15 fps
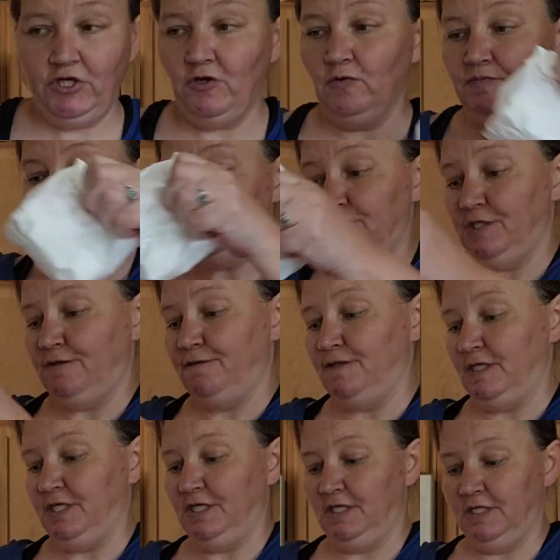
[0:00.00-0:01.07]
helps to
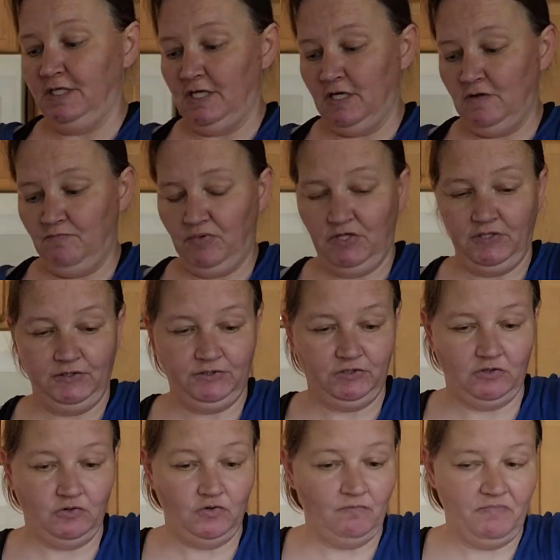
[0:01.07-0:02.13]
thicken it up so
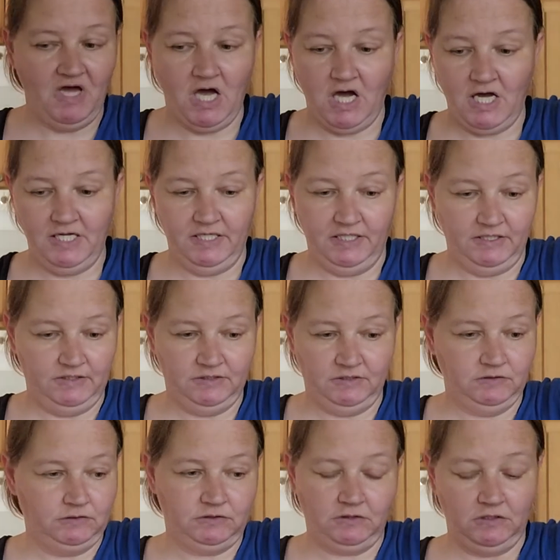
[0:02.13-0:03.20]
the pie
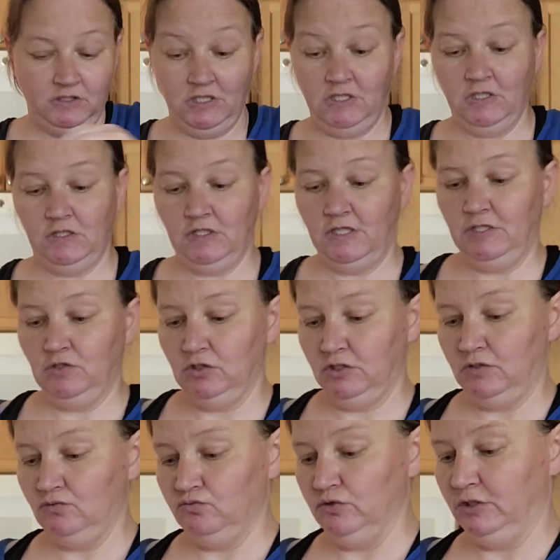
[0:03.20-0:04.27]
isn't like
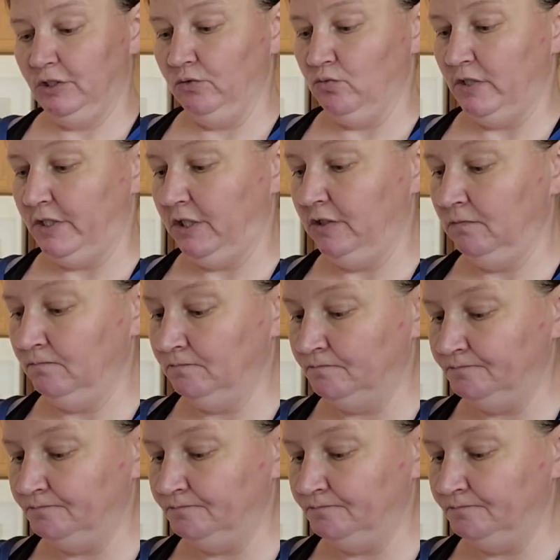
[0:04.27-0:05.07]
really runny.